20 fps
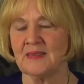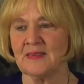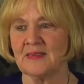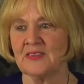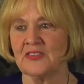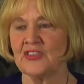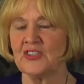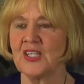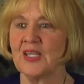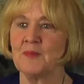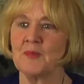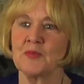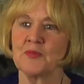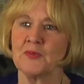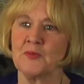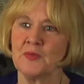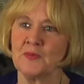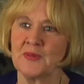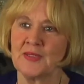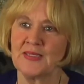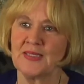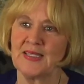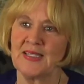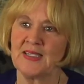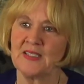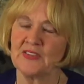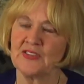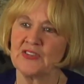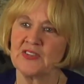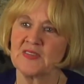she came up to me one day
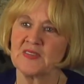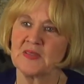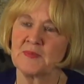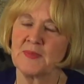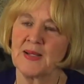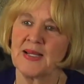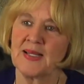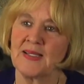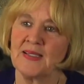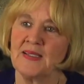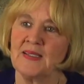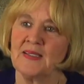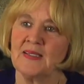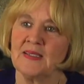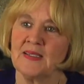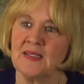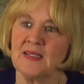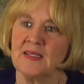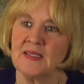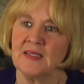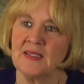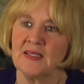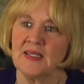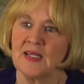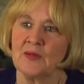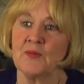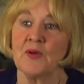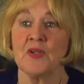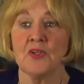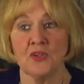and she said, "Bonnie,
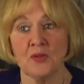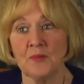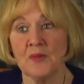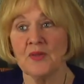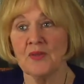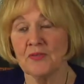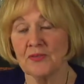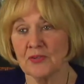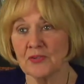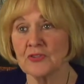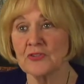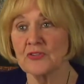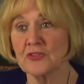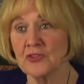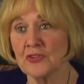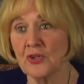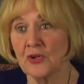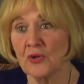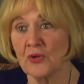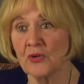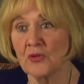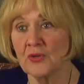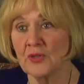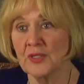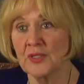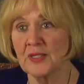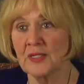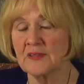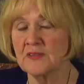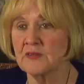I want you to be the first to know."
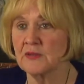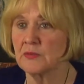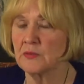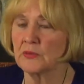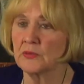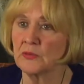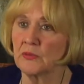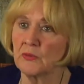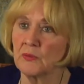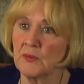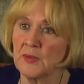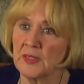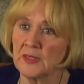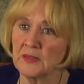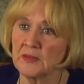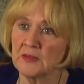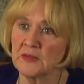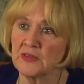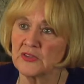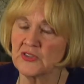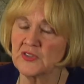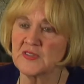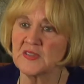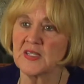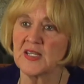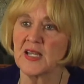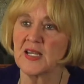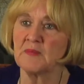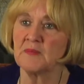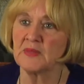And I said, "Well, know what?" She
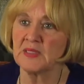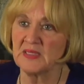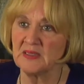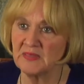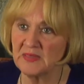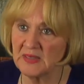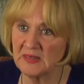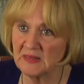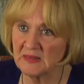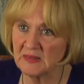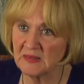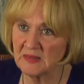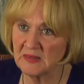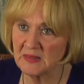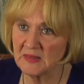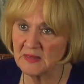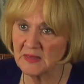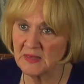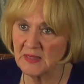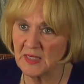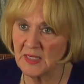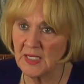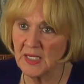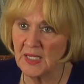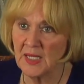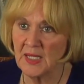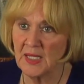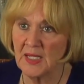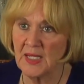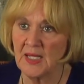said, "I'm leaving."
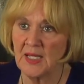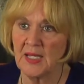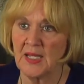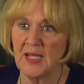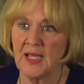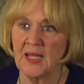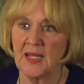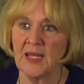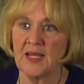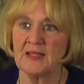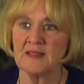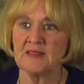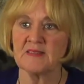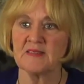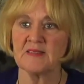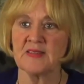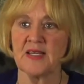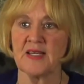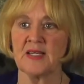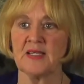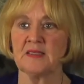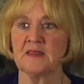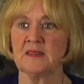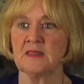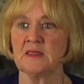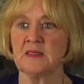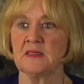And I said,